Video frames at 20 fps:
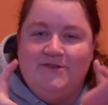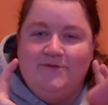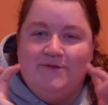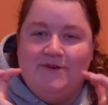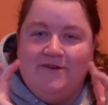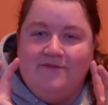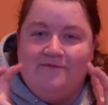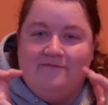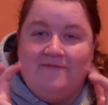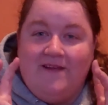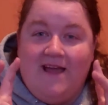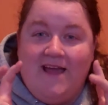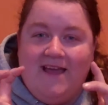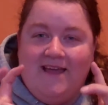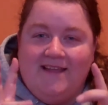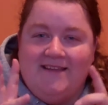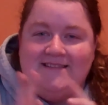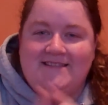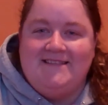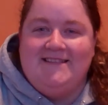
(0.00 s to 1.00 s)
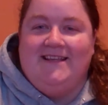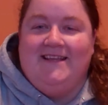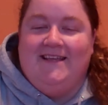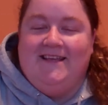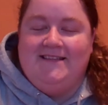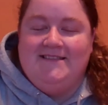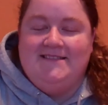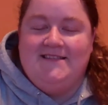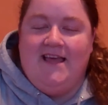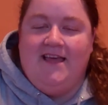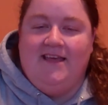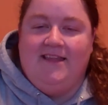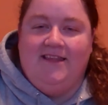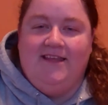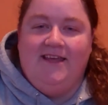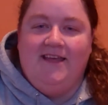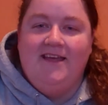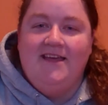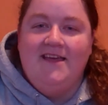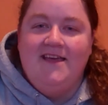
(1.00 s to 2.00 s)
Do it right,
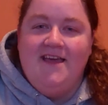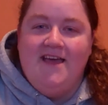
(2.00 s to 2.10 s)
exactly.